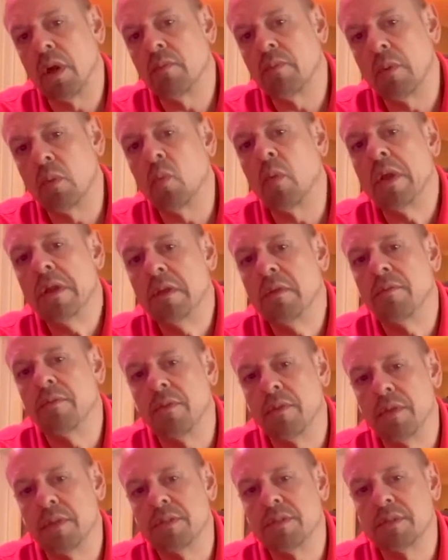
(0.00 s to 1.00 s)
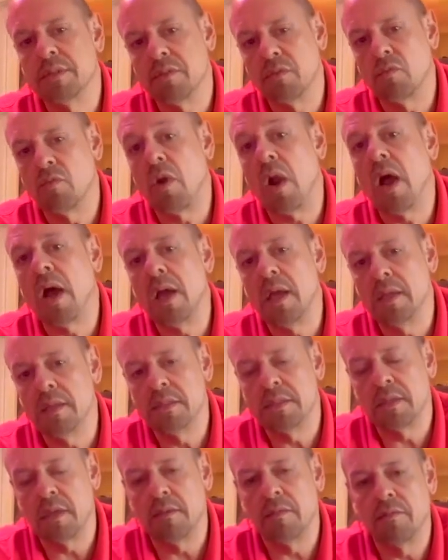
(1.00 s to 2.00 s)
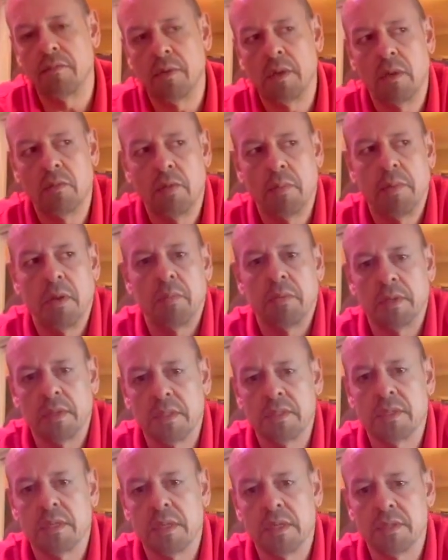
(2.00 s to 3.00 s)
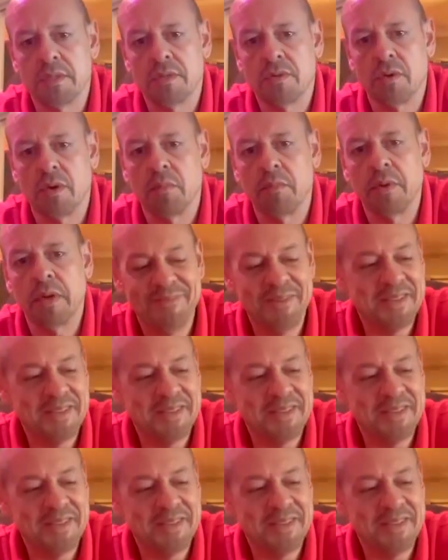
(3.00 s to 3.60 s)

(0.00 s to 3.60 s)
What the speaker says: I've been waiting for this rise of Republicans against Trump,